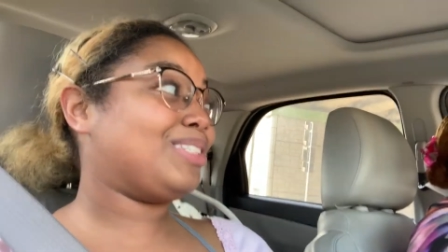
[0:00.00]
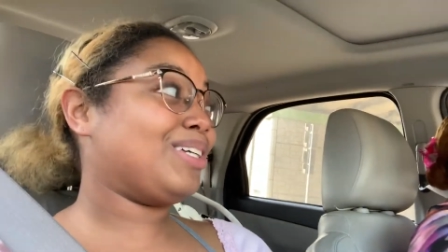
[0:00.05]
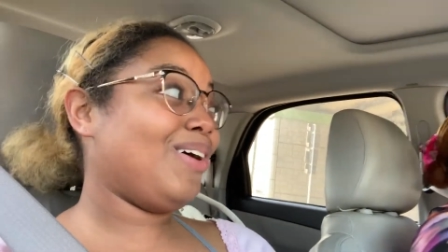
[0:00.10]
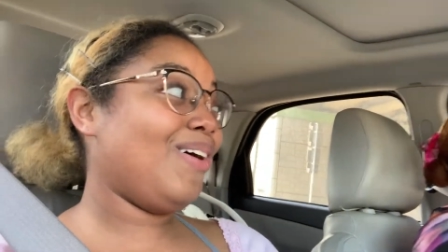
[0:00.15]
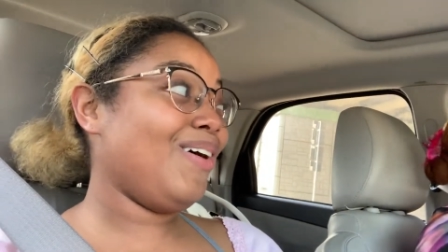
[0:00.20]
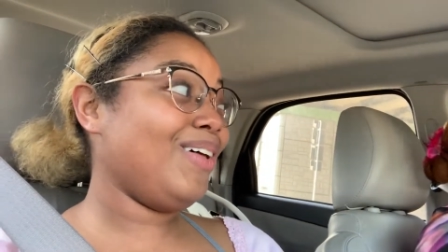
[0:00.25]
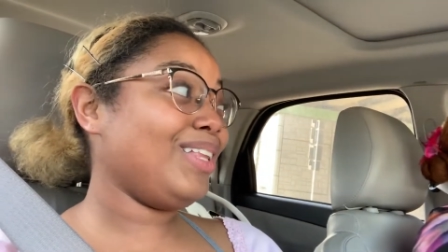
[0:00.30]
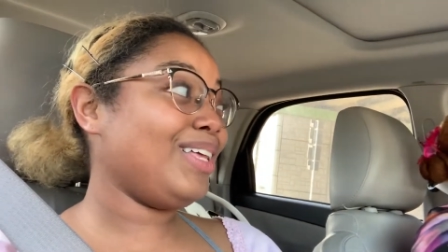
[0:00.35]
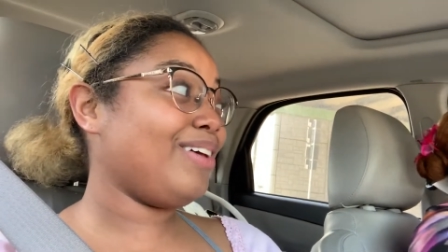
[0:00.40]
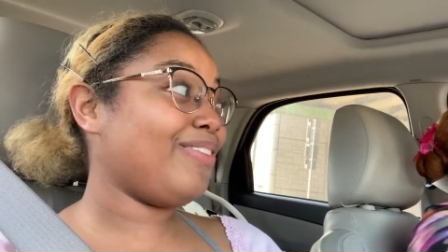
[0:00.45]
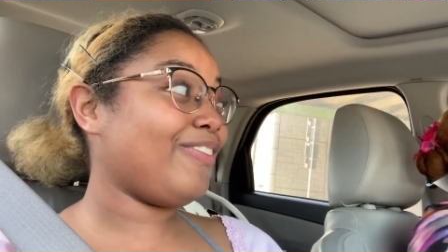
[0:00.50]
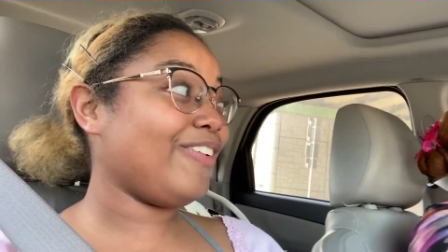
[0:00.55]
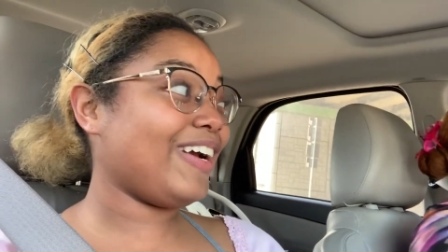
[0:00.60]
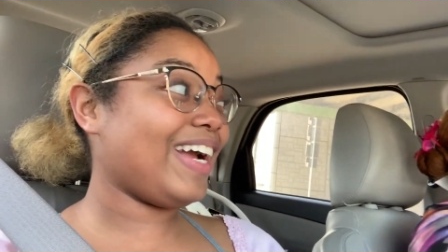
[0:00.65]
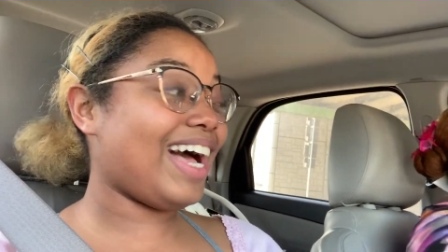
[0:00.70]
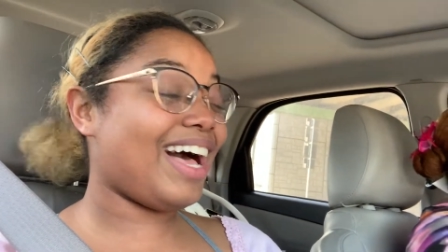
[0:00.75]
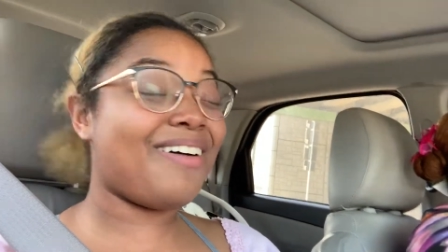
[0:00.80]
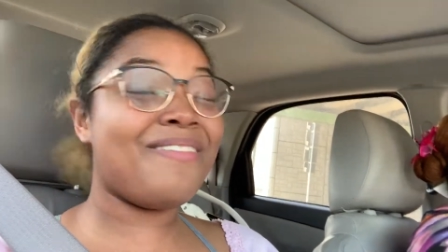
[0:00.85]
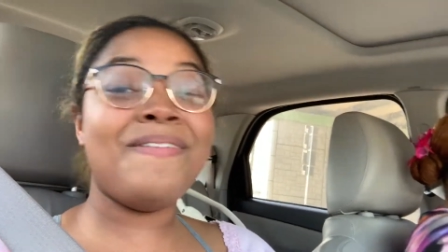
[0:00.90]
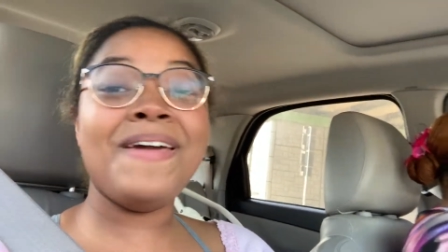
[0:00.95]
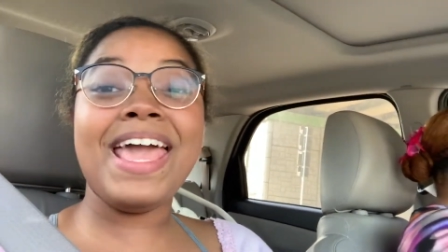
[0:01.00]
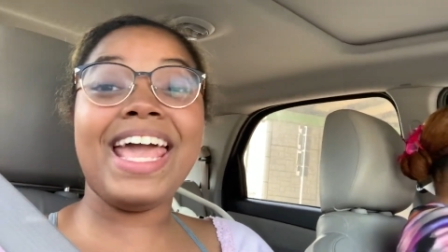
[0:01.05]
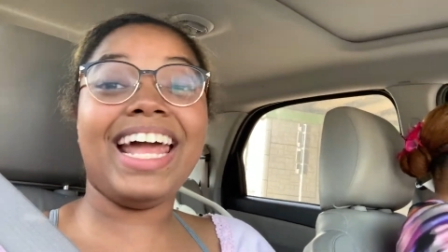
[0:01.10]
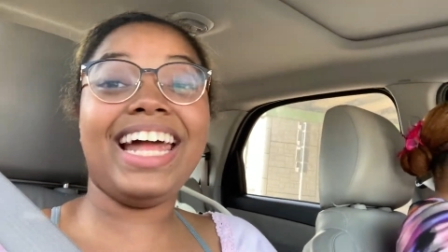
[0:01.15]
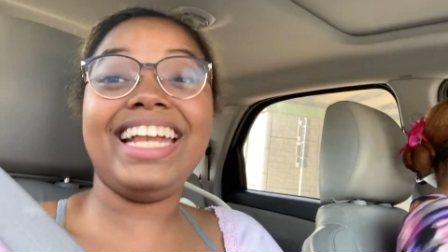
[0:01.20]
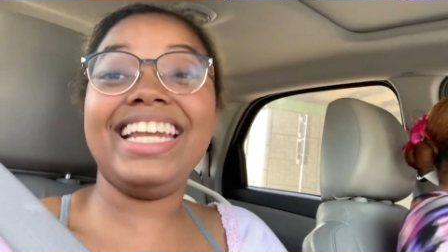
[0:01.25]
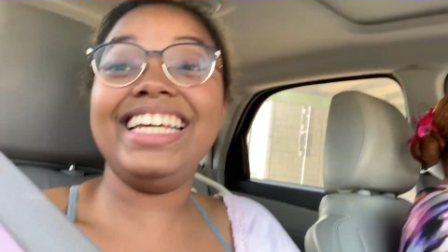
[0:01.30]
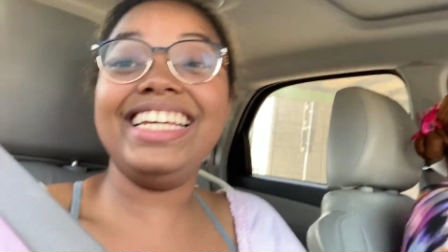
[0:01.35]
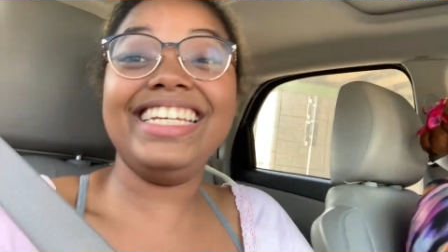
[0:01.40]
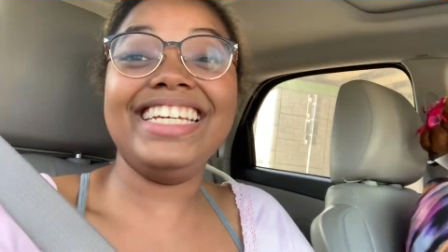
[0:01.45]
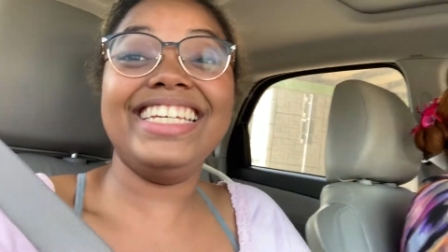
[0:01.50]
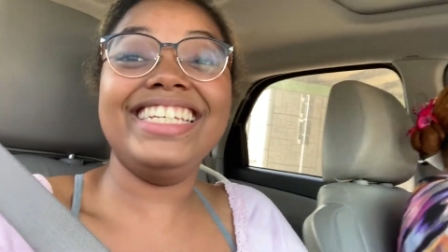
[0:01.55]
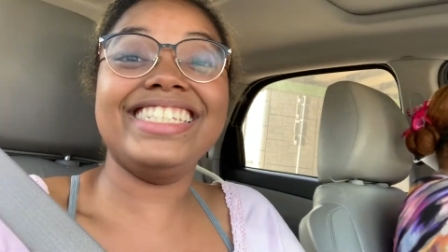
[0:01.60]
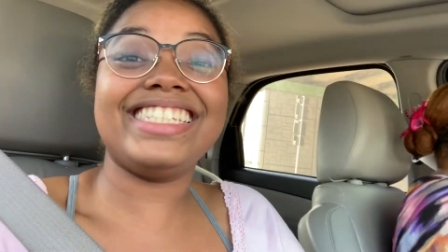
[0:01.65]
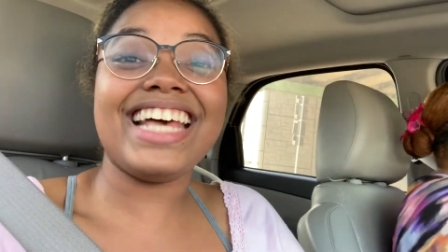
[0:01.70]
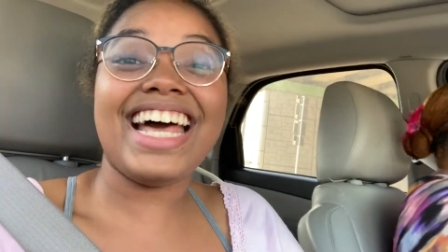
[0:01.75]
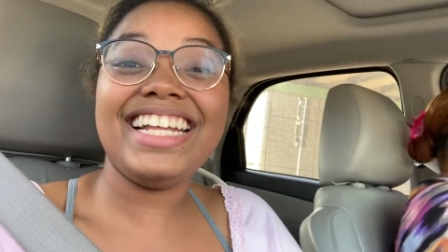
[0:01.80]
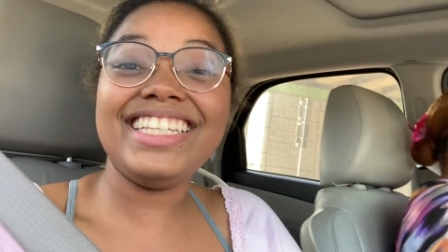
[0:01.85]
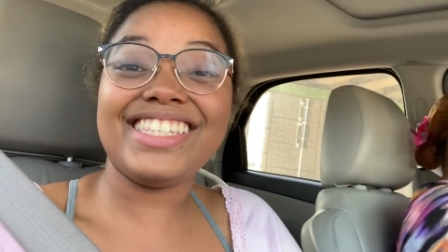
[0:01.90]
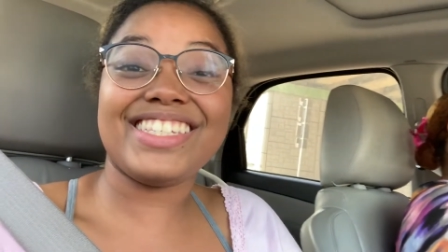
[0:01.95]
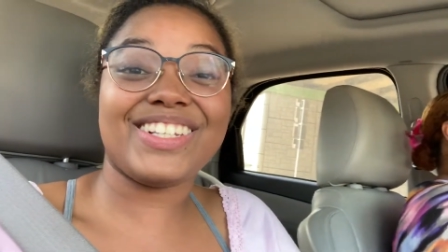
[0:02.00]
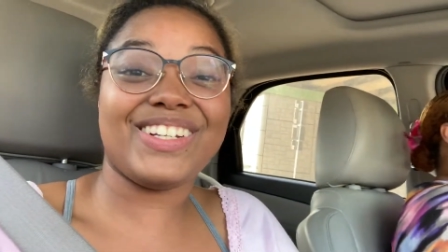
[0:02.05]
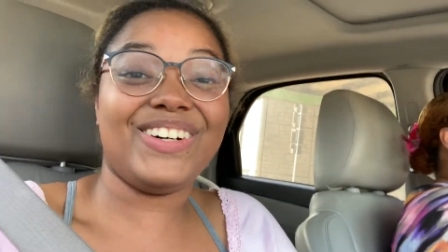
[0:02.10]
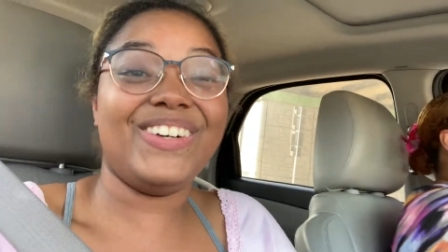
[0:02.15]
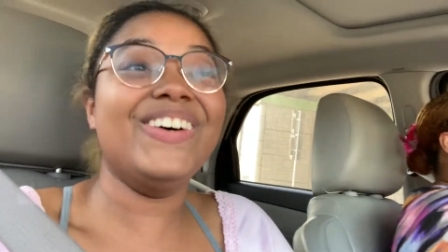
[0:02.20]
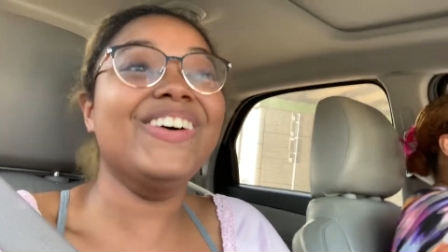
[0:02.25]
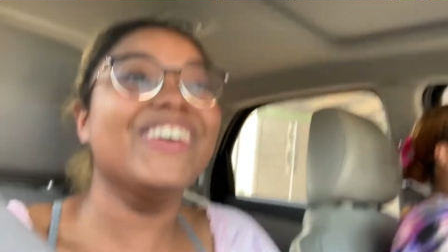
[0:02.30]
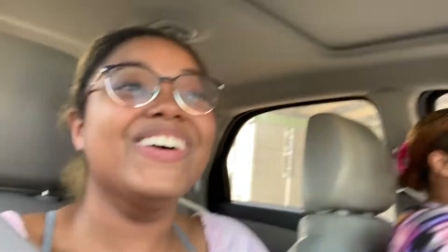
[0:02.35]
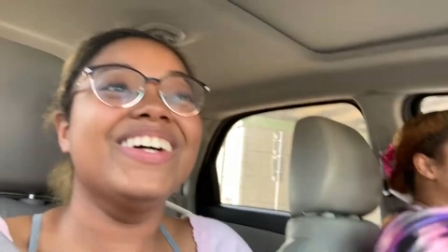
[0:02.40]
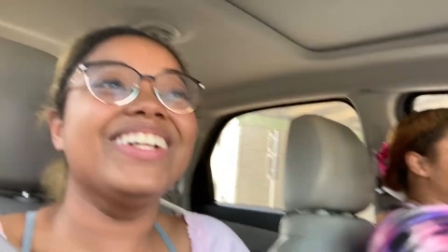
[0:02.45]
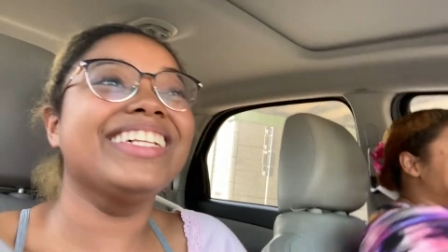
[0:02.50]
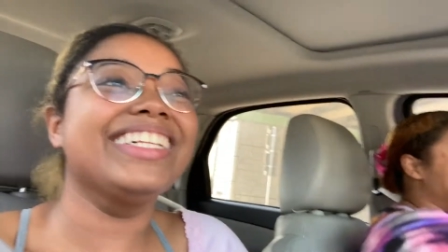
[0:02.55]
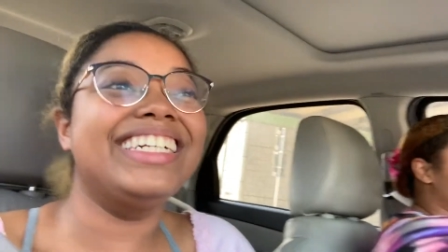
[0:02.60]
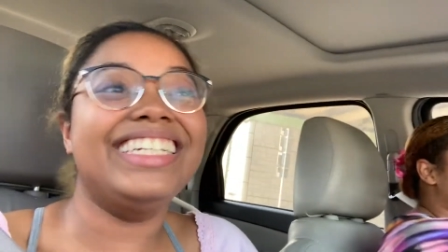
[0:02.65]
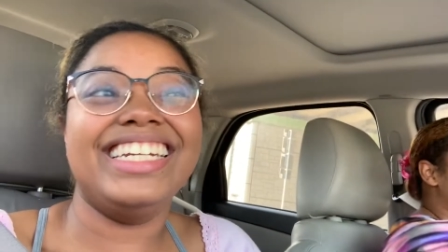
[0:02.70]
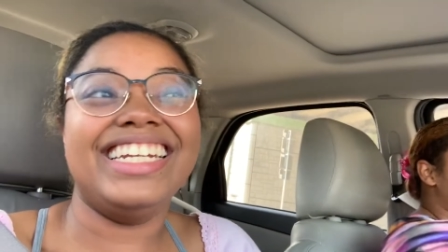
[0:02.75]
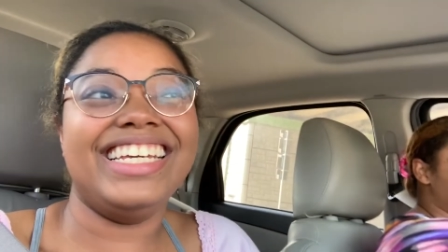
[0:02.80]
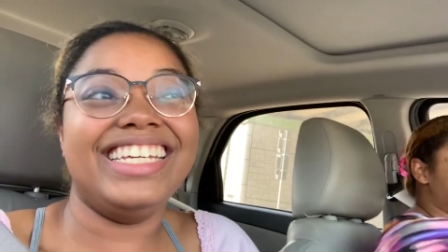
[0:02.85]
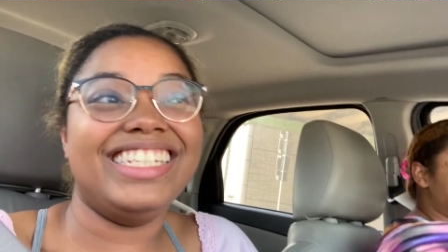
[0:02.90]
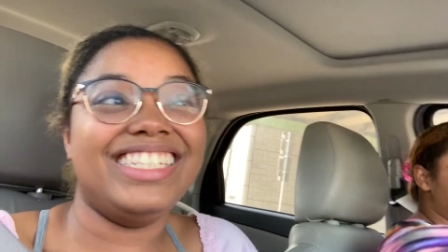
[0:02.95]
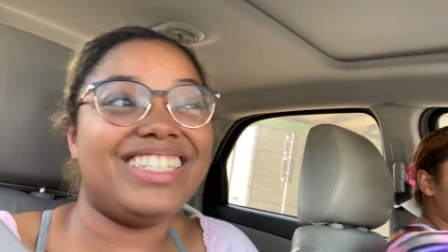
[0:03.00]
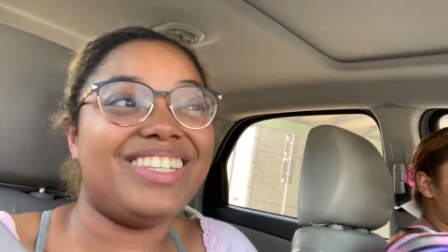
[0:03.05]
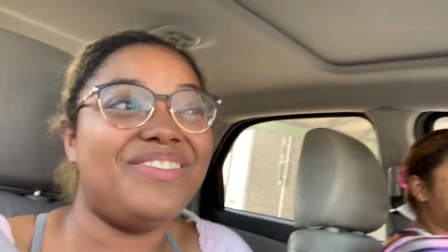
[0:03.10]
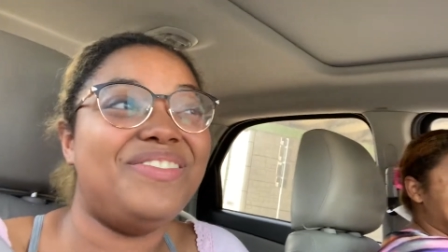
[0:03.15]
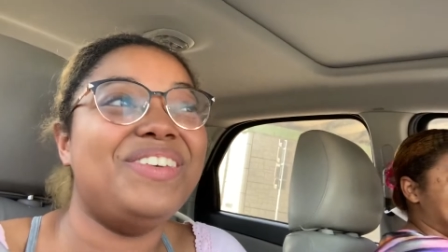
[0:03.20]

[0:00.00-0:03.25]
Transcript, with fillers: totally forgot that he's at school and needs to